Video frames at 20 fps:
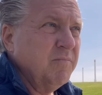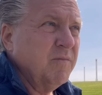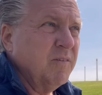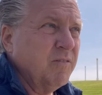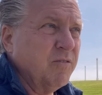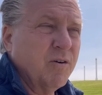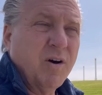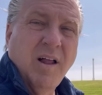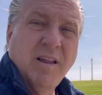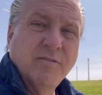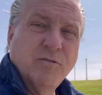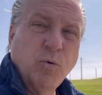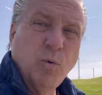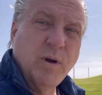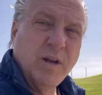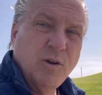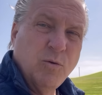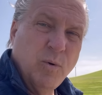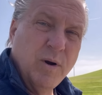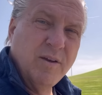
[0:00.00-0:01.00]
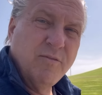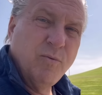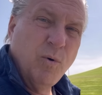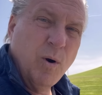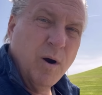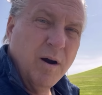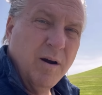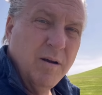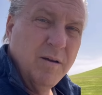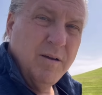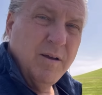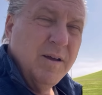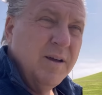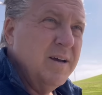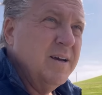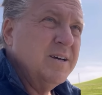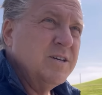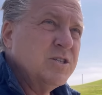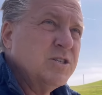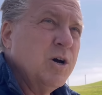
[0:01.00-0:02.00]
for all of 2024.
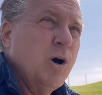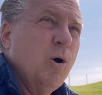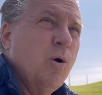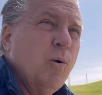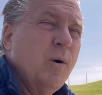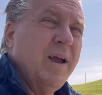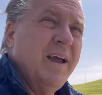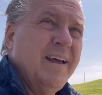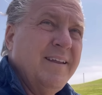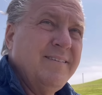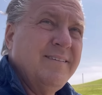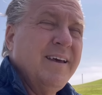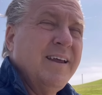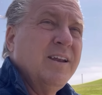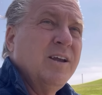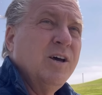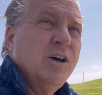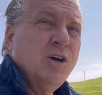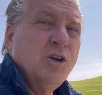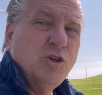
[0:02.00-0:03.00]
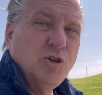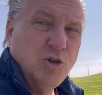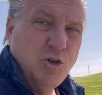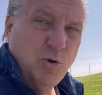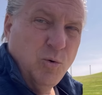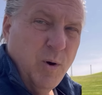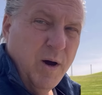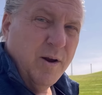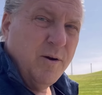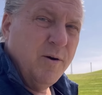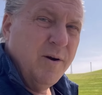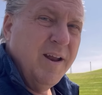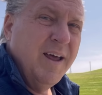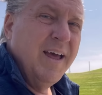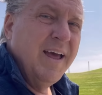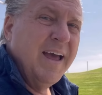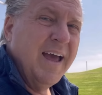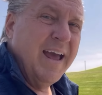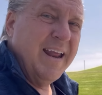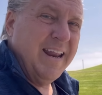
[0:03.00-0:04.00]
So it's at
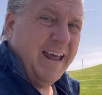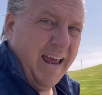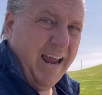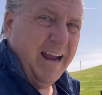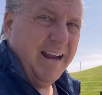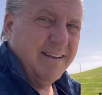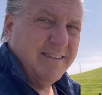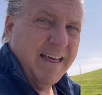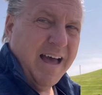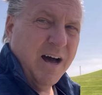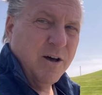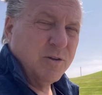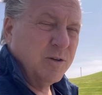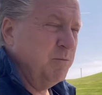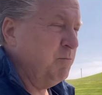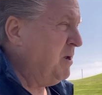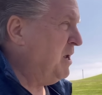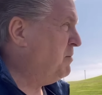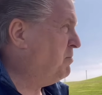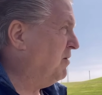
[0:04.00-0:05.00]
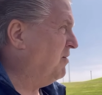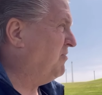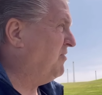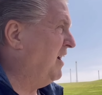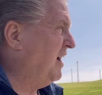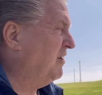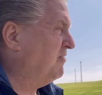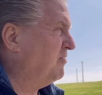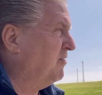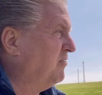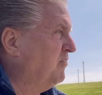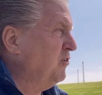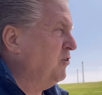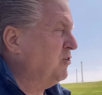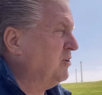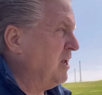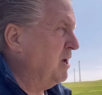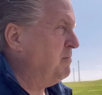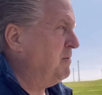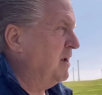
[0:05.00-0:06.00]
208,000 people filed for
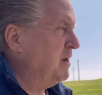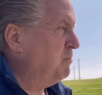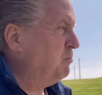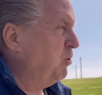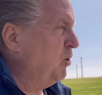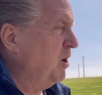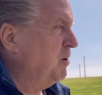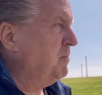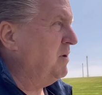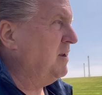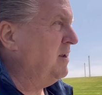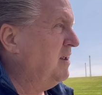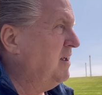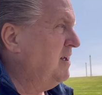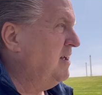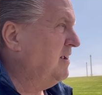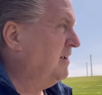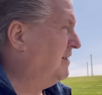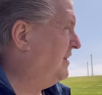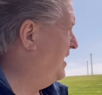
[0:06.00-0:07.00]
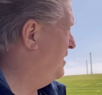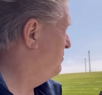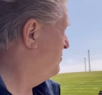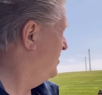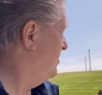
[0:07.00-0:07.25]
first-time unemployment claims